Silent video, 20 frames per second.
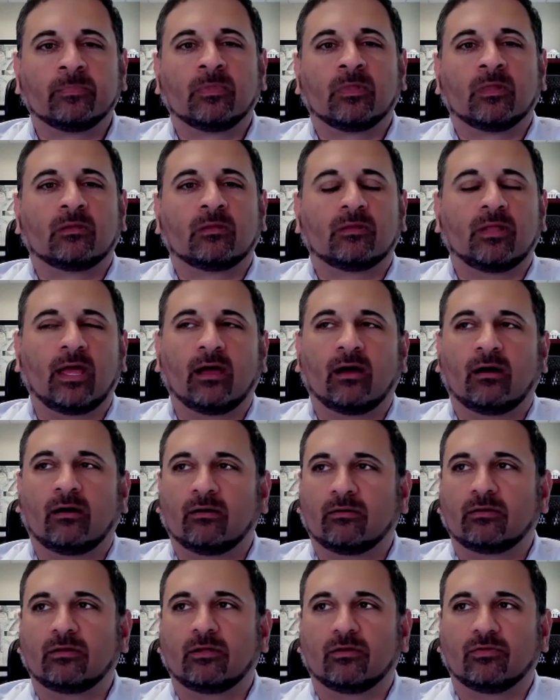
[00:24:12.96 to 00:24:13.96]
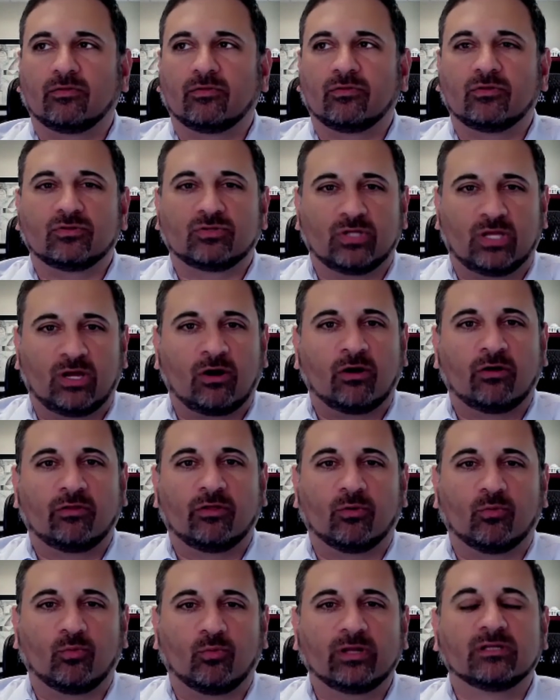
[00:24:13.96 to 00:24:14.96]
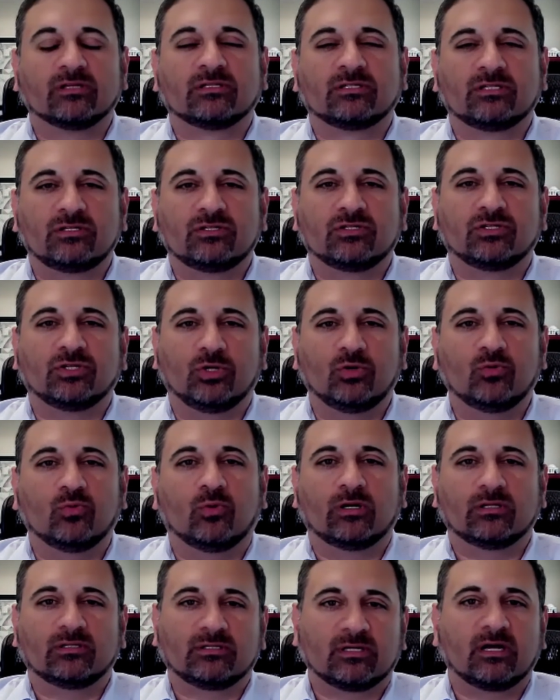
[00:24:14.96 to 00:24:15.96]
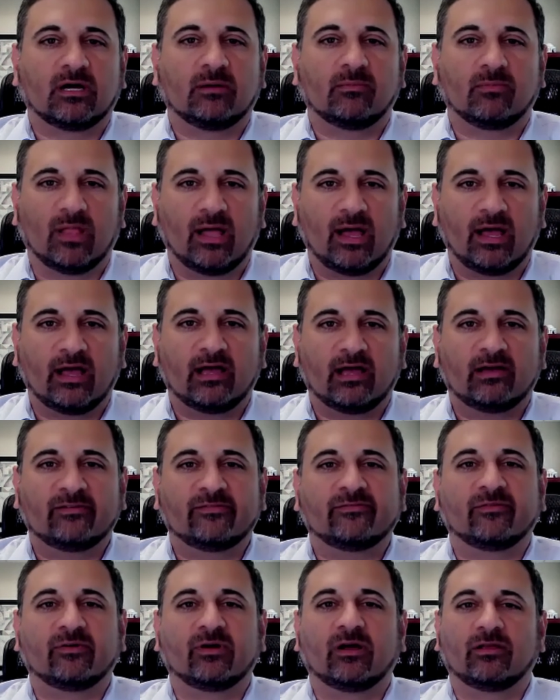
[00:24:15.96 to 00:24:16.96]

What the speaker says: Now, are there witnesses you want to come live,